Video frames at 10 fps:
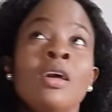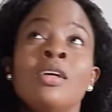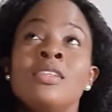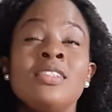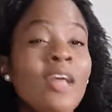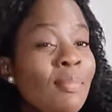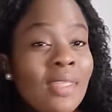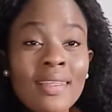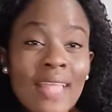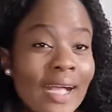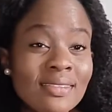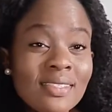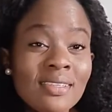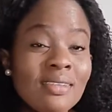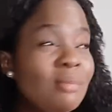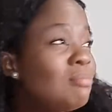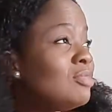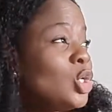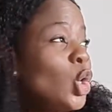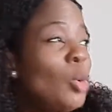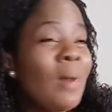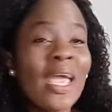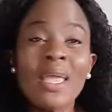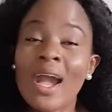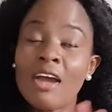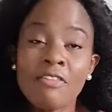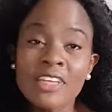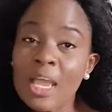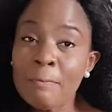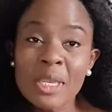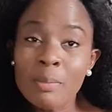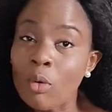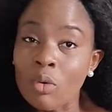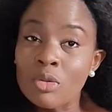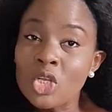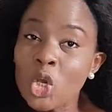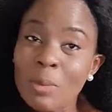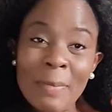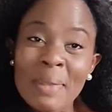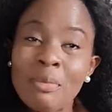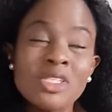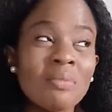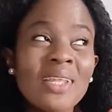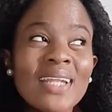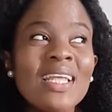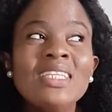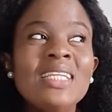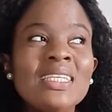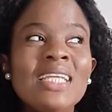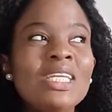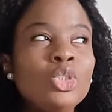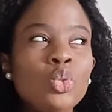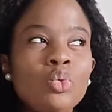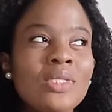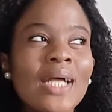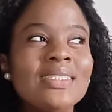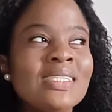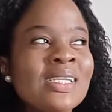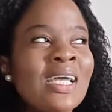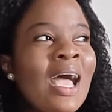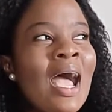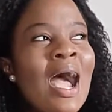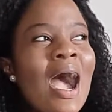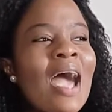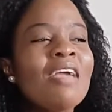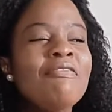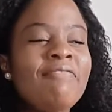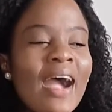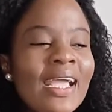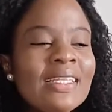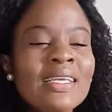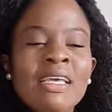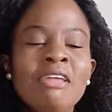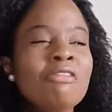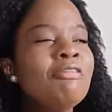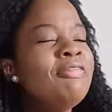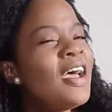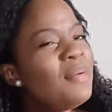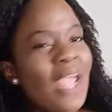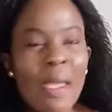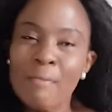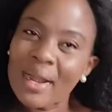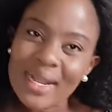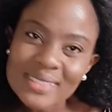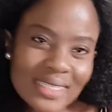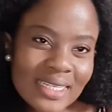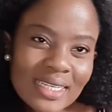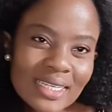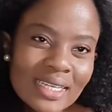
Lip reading: something that, you know, my African people, you know, my people, something that they do that I find very embarrassing,